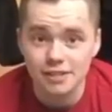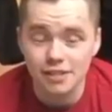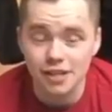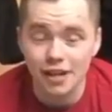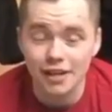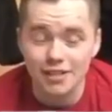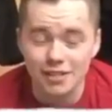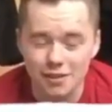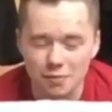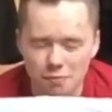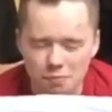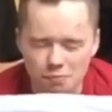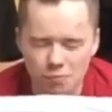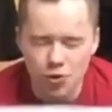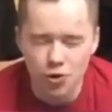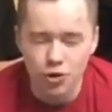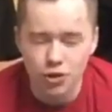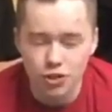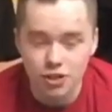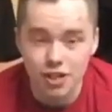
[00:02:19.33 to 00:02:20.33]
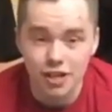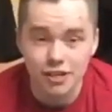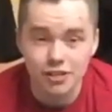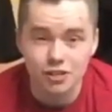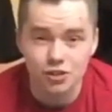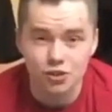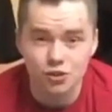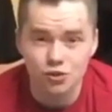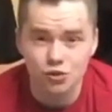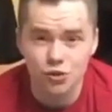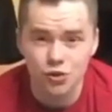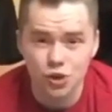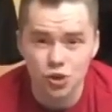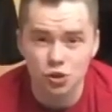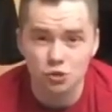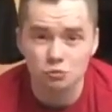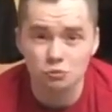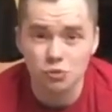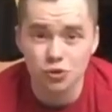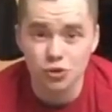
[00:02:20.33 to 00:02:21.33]
That is a must. That is a
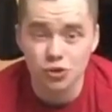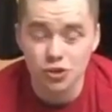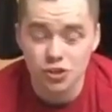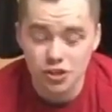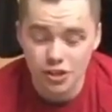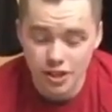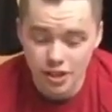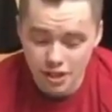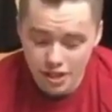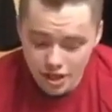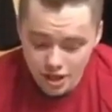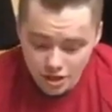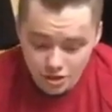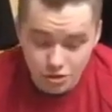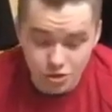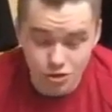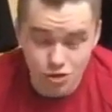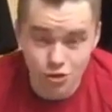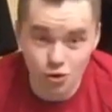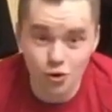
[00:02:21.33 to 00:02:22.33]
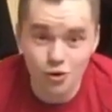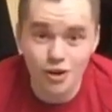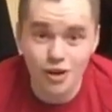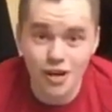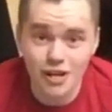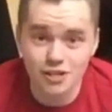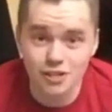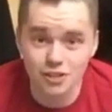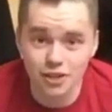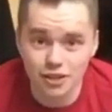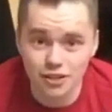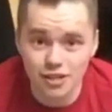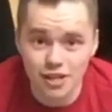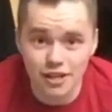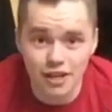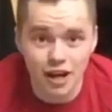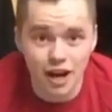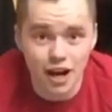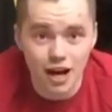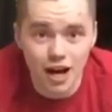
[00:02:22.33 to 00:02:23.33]
crucial must because your knees are going to
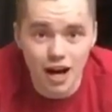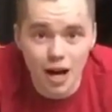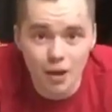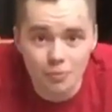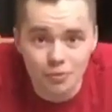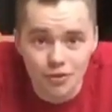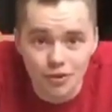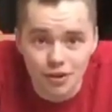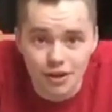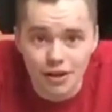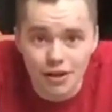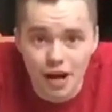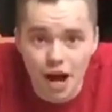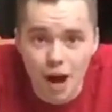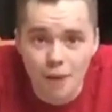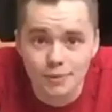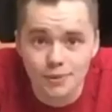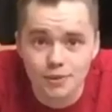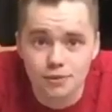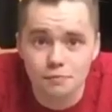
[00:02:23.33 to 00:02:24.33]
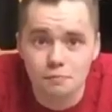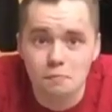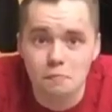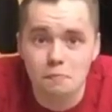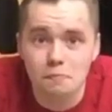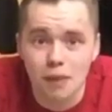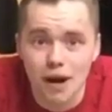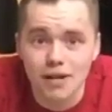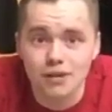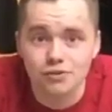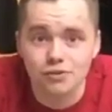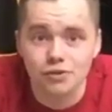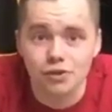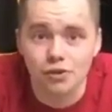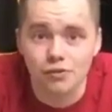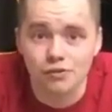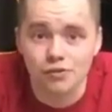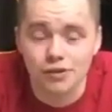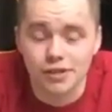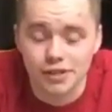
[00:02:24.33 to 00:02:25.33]
take a hammering and an absolute battering
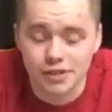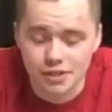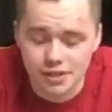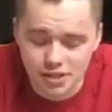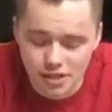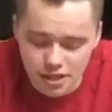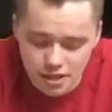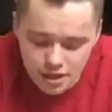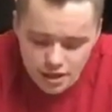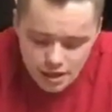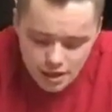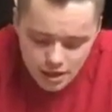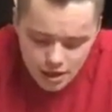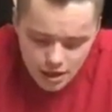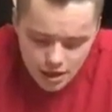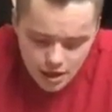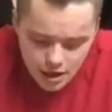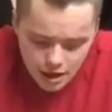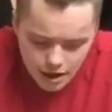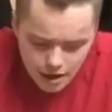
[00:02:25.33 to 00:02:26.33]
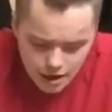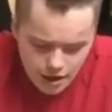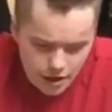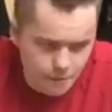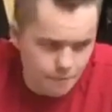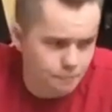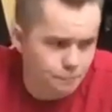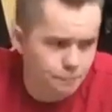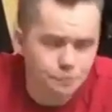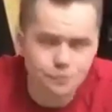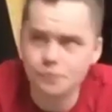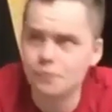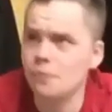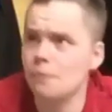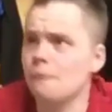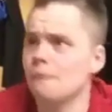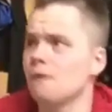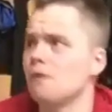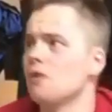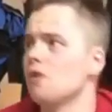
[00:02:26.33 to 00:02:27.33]
off this. Um,
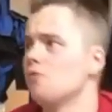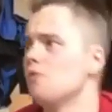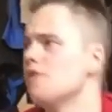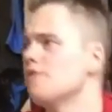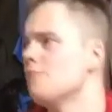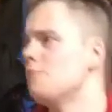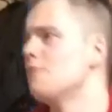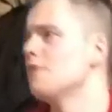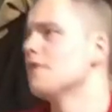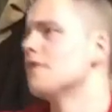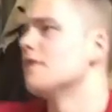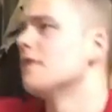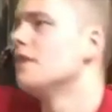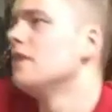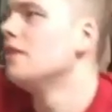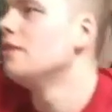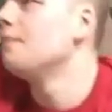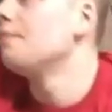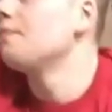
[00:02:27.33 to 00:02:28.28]
oh, where have I put it?